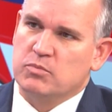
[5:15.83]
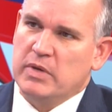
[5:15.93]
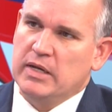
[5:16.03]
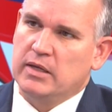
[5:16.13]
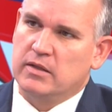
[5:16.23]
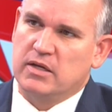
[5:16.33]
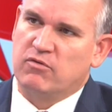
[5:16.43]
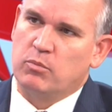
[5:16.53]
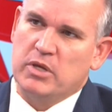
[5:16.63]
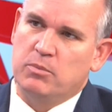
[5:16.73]
meeting the
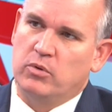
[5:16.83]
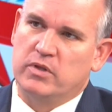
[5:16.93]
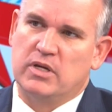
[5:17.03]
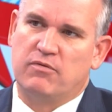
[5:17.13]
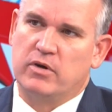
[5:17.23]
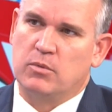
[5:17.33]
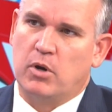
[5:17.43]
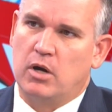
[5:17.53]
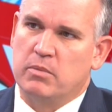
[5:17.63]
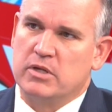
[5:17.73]
different people in the different
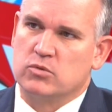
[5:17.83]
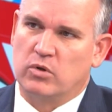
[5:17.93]
departments.